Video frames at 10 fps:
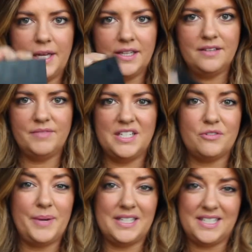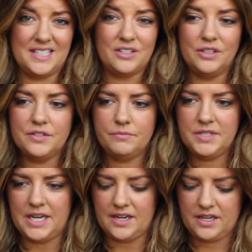palette. These are about $6 from
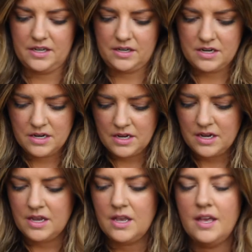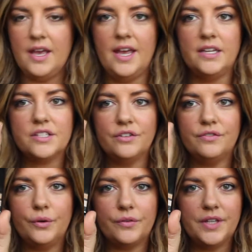Target, and it's got
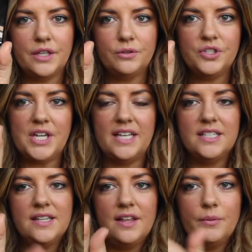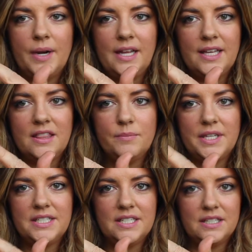4 really cool shades in there. The one I like the
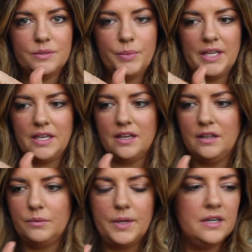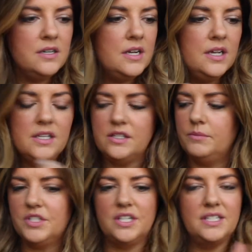best is this pinky coloured one. So
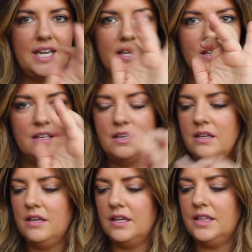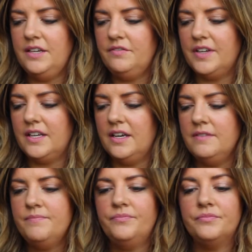I'm just going to take a clean finger
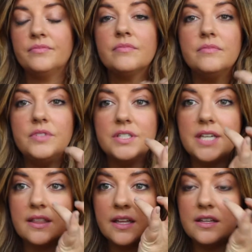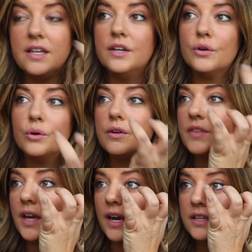and just take that in the inner corner of
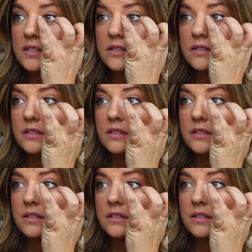the eyes.